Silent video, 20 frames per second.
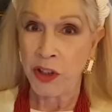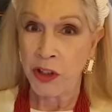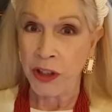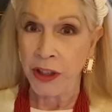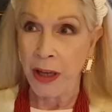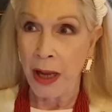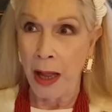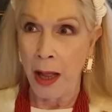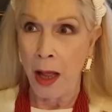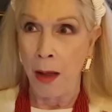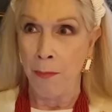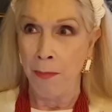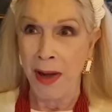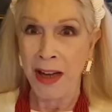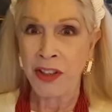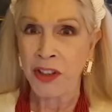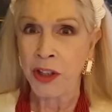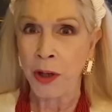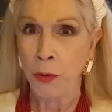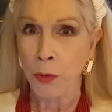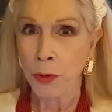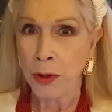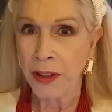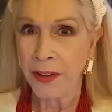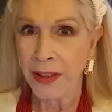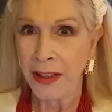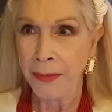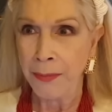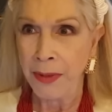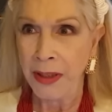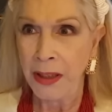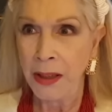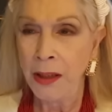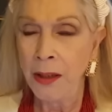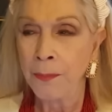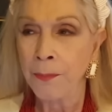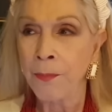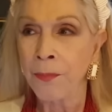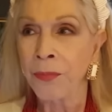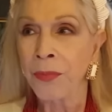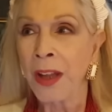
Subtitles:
she much older than me,